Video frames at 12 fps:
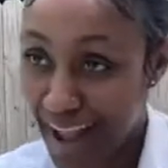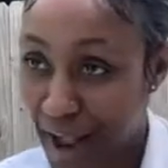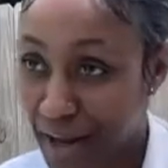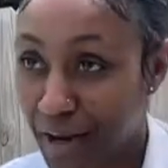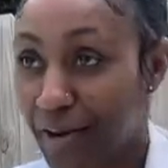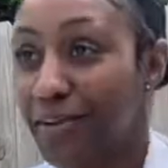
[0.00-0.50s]

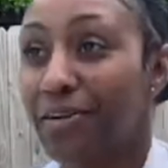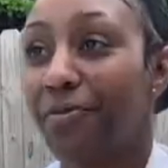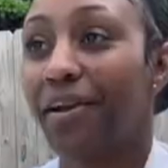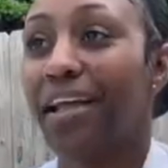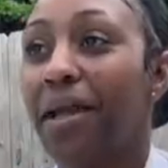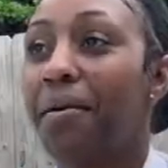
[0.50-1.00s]
I currently
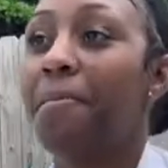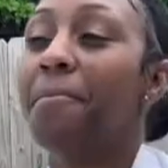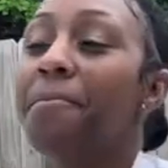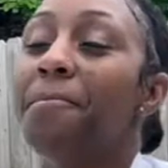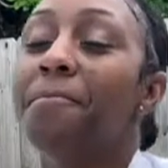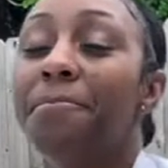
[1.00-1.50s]
work at
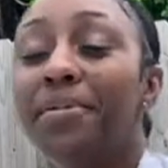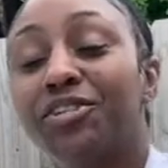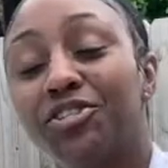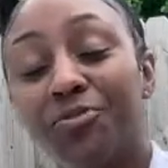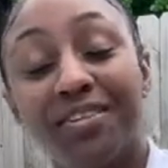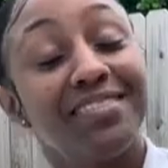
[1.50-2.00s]

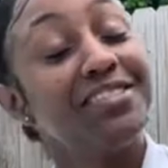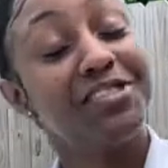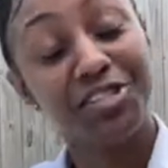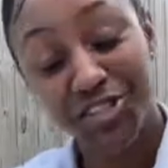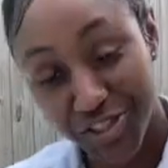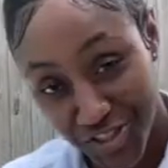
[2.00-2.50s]
Metro West
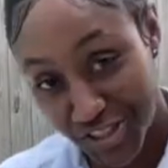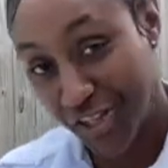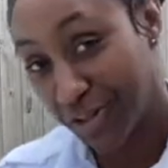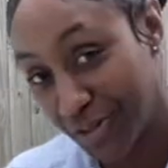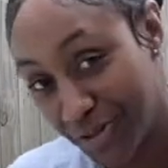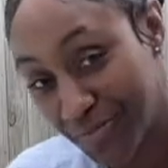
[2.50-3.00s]
Detention
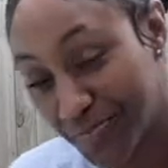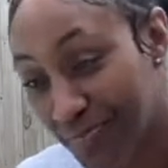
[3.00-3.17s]
Center.